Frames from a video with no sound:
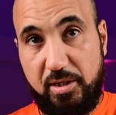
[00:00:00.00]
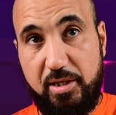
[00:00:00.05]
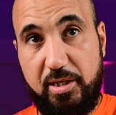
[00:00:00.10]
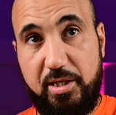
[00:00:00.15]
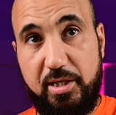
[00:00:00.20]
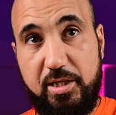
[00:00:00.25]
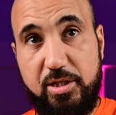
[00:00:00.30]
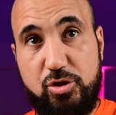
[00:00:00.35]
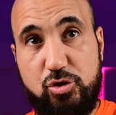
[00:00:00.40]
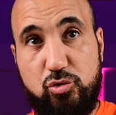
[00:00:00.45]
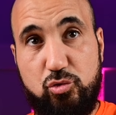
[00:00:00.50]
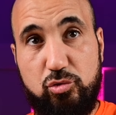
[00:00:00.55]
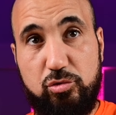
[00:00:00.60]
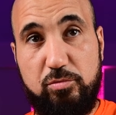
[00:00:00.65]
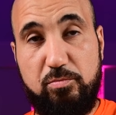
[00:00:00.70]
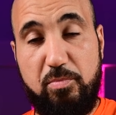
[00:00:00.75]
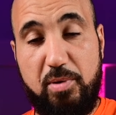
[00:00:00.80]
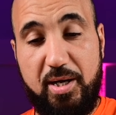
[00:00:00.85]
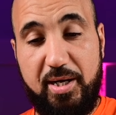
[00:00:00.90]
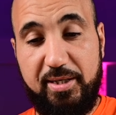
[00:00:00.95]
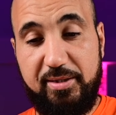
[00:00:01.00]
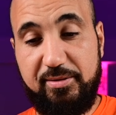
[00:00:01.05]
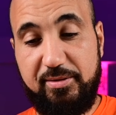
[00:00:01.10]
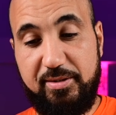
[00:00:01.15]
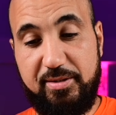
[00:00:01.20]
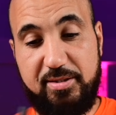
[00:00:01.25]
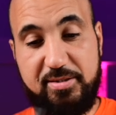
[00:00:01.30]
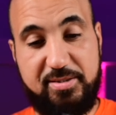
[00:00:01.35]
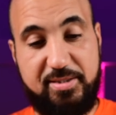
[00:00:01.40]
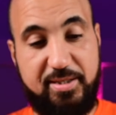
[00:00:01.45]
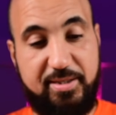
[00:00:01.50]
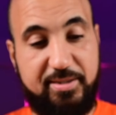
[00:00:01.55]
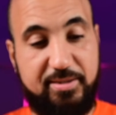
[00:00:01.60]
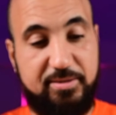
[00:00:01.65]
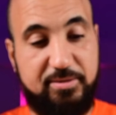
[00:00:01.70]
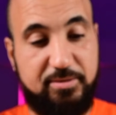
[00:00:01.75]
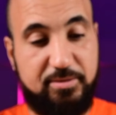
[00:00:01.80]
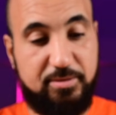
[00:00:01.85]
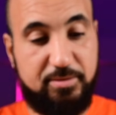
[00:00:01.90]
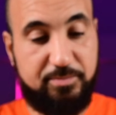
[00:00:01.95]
it should bind in a second.